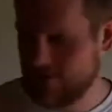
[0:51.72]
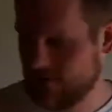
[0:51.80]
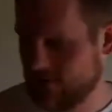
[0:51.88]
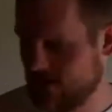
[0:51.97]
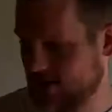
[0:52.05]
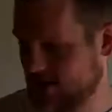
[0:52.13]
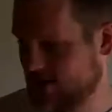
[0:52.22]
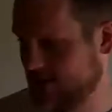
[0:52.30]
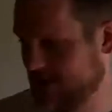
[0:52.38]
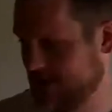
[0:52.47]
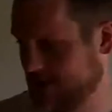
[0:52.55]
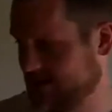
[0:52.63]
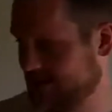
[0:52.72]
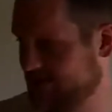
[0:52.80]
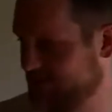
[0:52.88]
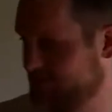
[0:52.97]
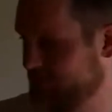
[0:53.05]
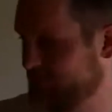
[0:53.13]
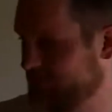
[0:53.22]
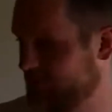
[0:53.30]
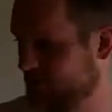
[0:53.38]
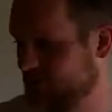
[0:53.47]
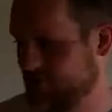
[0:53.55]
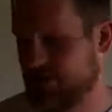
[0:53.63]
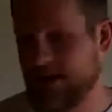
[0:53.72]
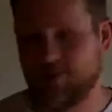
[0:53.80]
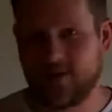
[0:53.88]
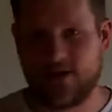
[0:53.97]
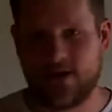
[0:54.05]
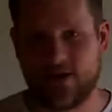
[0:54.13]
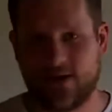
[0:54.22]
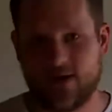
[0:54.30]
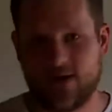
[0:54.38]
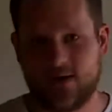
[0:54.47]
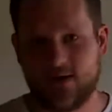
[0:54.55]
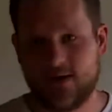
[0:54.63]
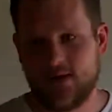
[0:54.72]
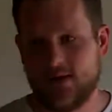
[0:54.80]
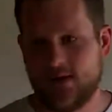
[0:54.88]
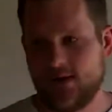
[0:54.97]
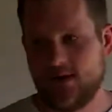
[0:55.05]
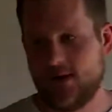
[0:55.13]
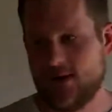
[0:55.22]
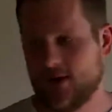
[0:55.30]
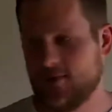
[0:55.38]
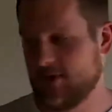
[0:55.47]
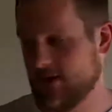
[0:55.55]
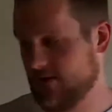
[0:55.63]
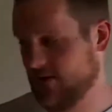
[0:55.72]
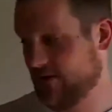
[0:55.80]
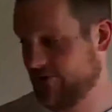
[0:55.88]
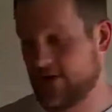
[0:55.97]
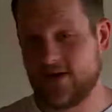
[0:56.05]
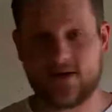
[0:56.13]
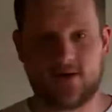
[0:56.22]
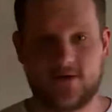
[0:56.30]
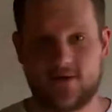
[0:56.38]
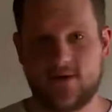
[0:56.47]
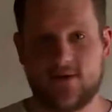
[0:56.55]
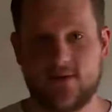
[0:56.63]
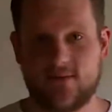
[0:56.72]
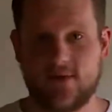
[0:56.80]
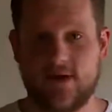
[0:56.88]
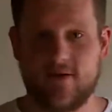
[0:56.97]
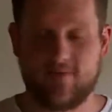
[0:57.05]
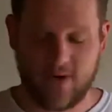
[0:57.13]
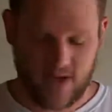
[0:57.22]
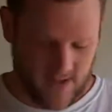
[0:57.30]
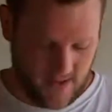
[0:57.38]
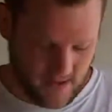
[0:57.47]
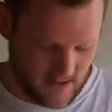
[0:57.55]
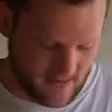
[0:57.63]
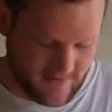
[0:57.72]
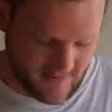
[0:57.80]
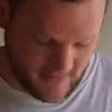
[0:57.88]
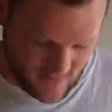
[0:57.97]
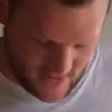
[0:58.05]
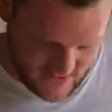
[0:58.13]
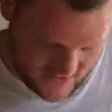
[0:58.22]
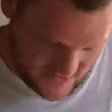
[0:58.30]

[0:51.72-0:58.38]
real good because we put paper down again, but they're finished. We have poly all over them, which